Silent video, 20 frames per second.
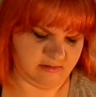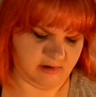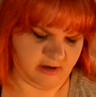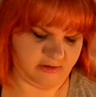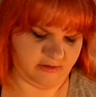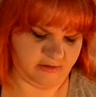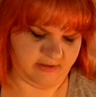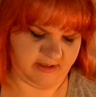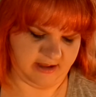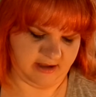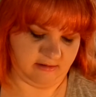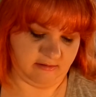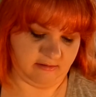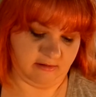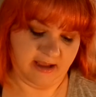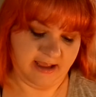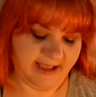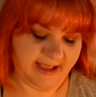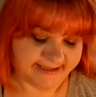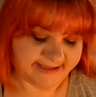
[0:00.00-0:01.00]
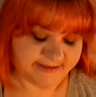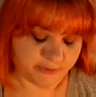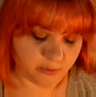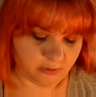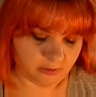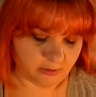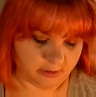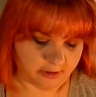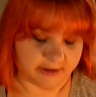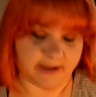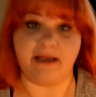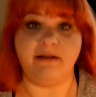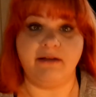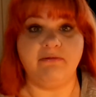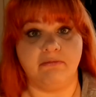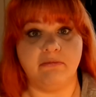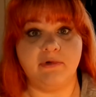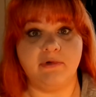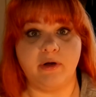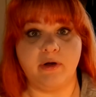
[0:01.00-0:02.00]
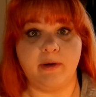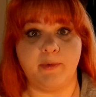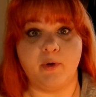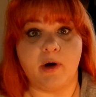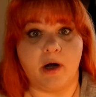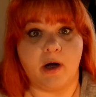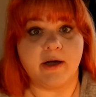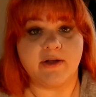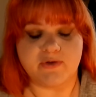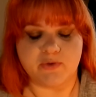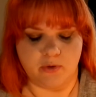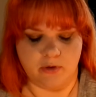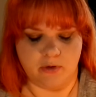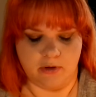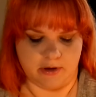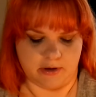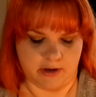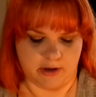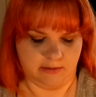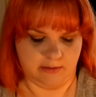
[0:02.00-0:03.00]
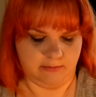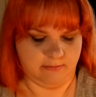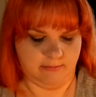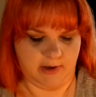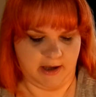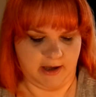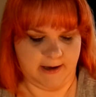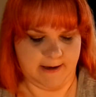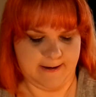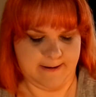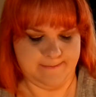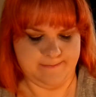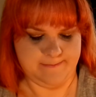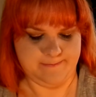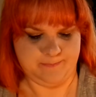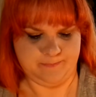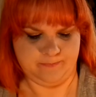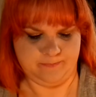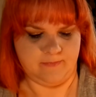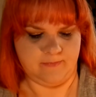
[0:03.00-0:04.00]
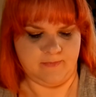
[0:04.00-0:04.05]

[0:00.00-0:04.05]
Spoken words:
other than it's cool looking. Don't get me wrong, it's cool looking. But